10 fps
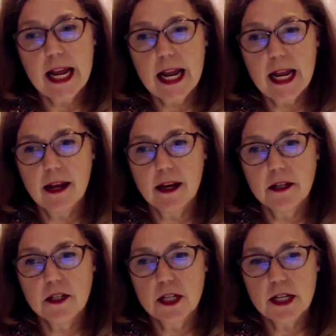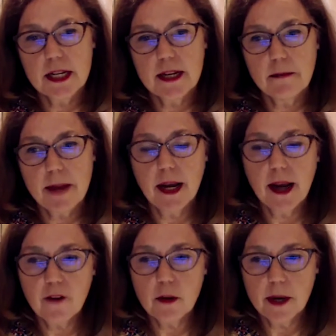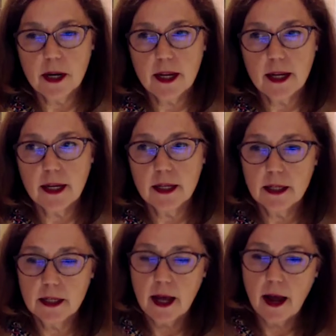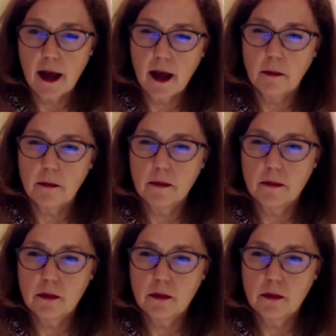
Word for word: And it made everybody um,